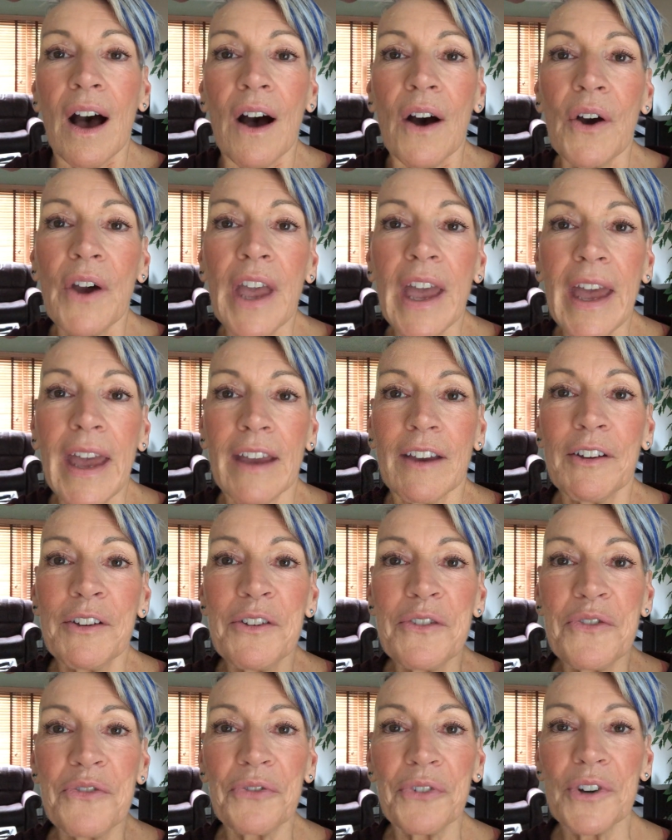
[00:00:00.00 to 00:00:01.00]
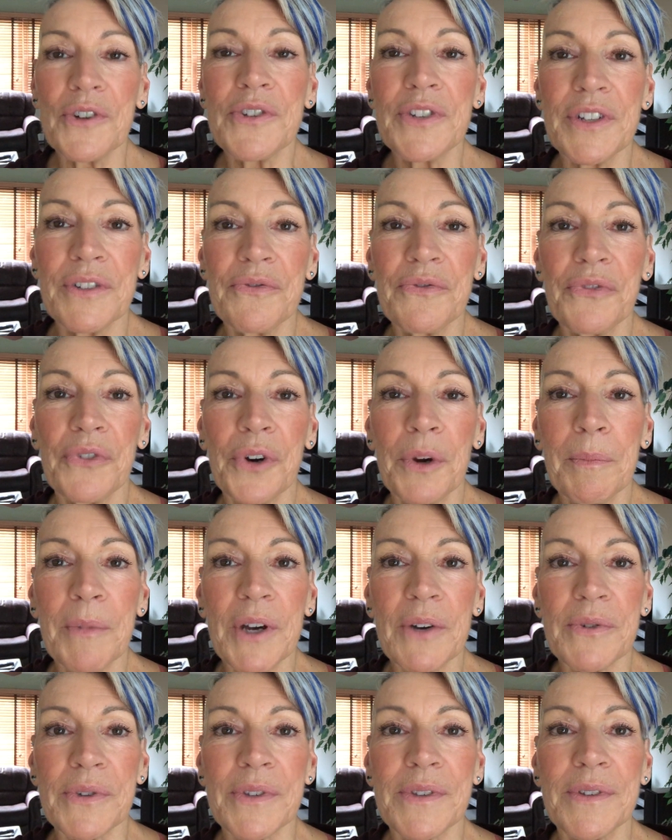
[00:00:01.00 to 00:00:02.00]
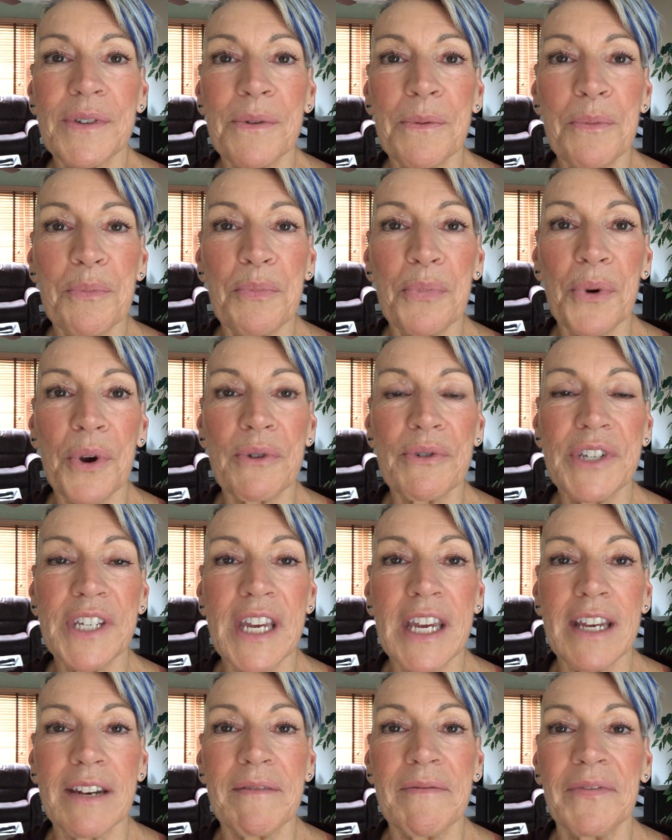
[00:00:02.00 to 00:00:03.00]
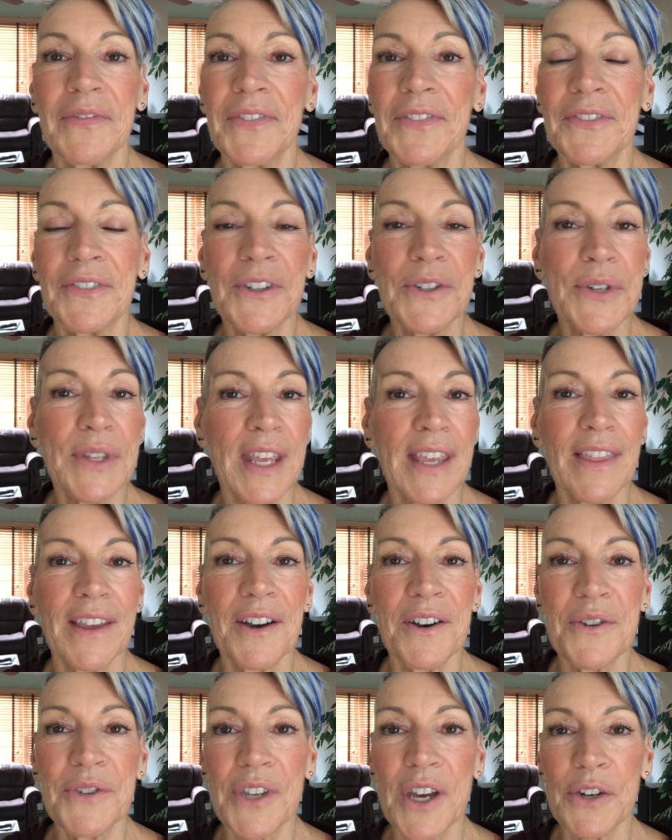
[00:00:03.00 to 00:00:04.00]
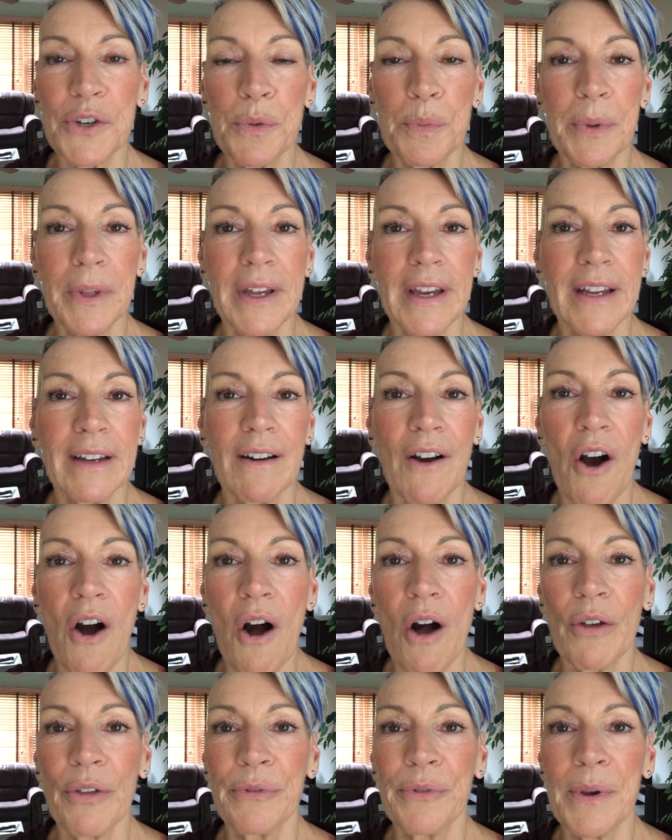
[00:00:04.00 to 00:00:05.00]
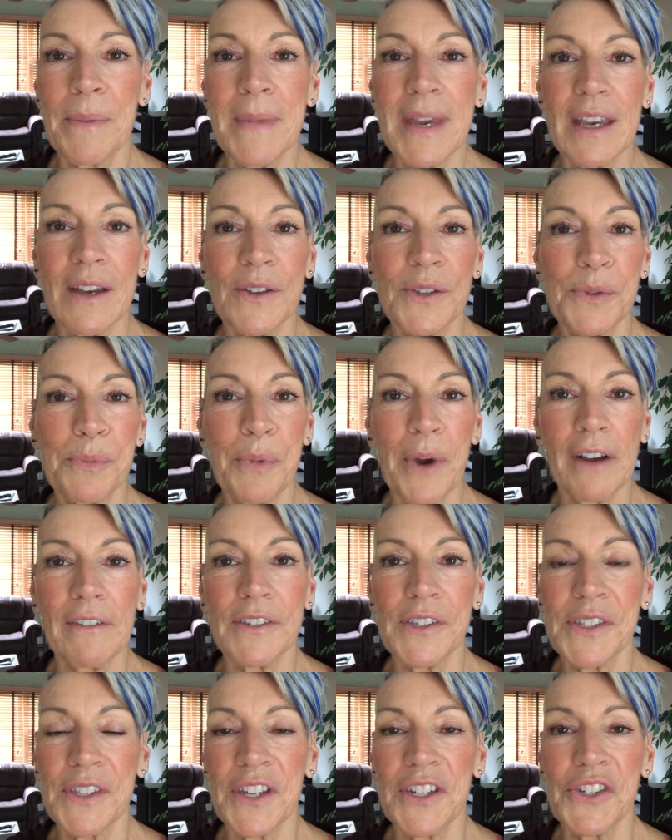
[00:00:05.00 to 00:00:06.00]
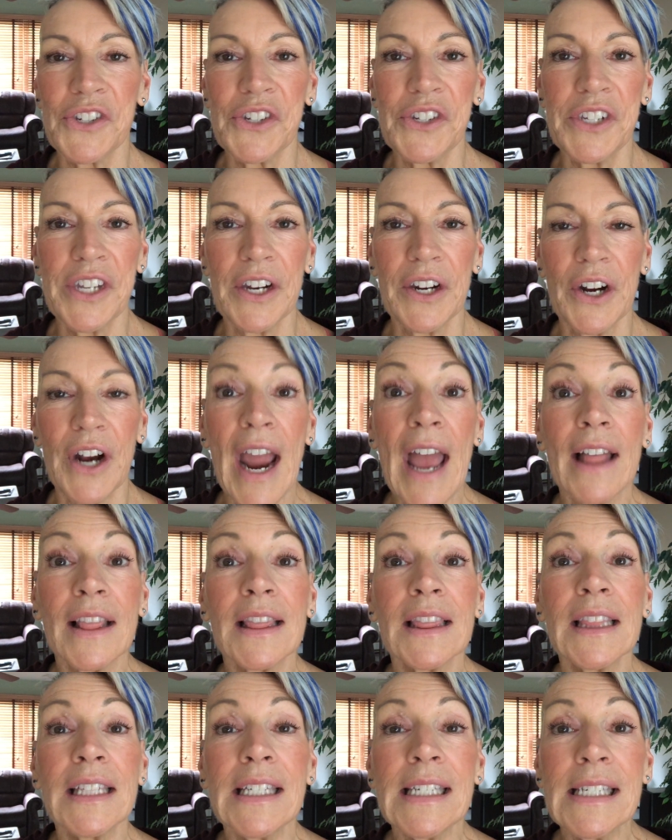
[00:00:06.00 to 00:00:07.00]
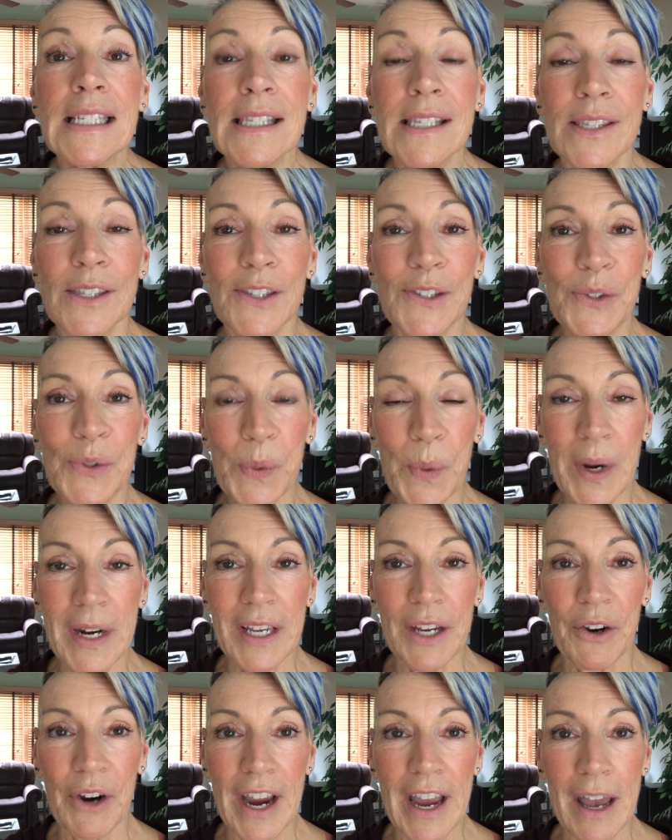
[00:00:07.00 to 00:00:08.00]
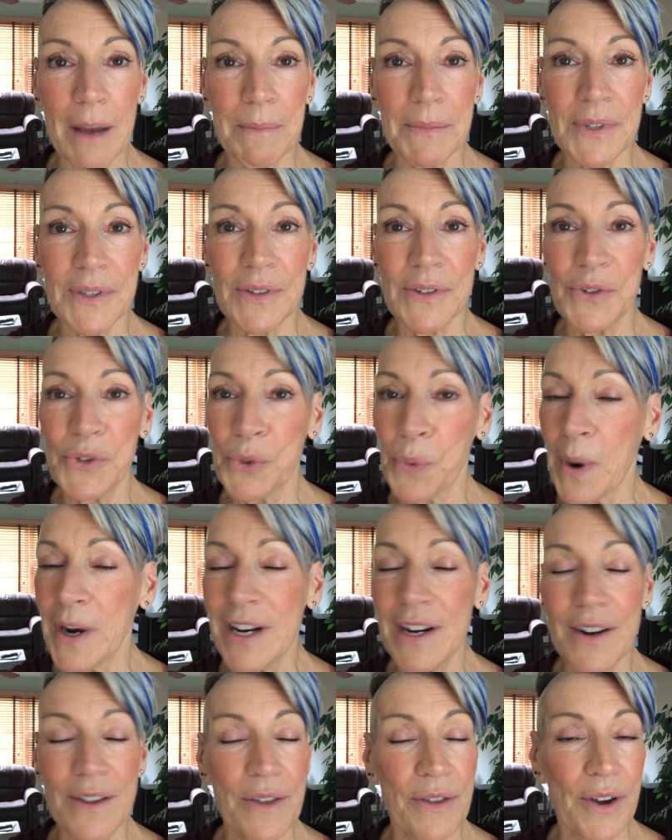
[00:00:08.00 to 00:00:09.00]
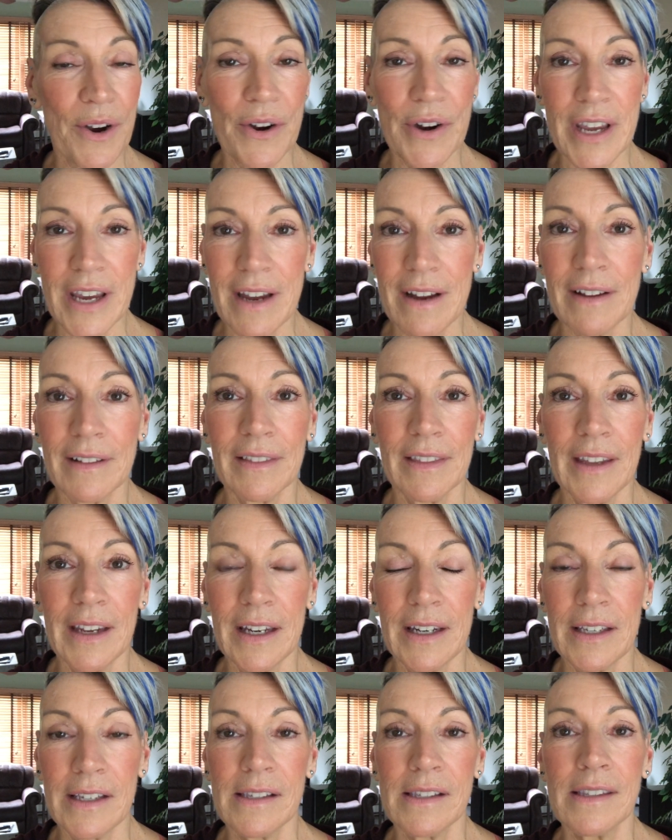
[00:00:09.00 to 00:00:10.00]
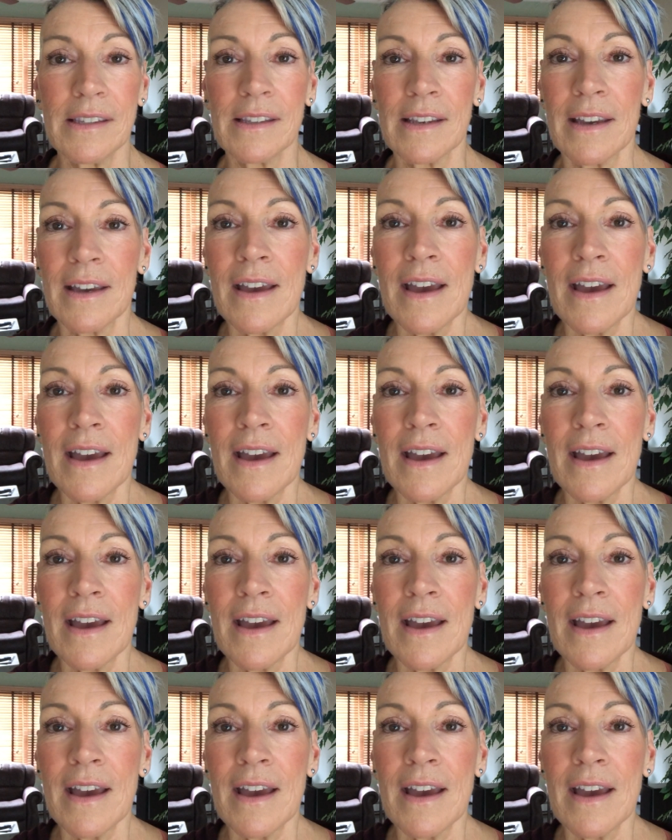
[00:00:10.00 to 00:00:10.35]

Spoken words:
Okay, first and foremost, protein. First thing that goes on your plate. All three meals, breakfast, lunch, and dinner, at least 20 grams, 20 to 30, ladies.